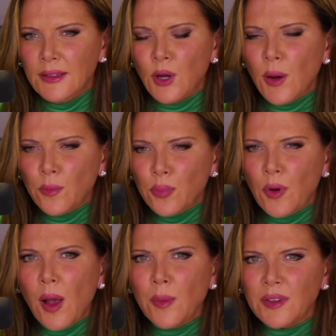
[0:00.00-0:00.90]
Trump
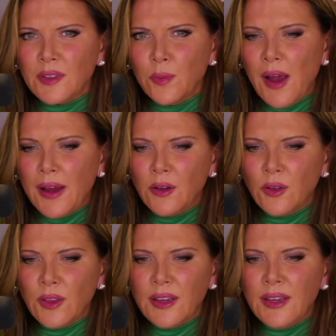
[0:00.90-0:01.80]
promised
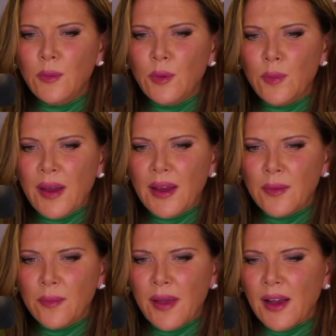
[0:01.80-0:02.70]
Michael that he would pay
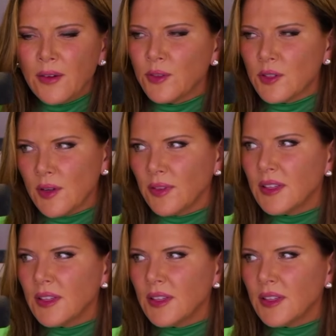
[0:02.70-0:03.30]
him back for stuff.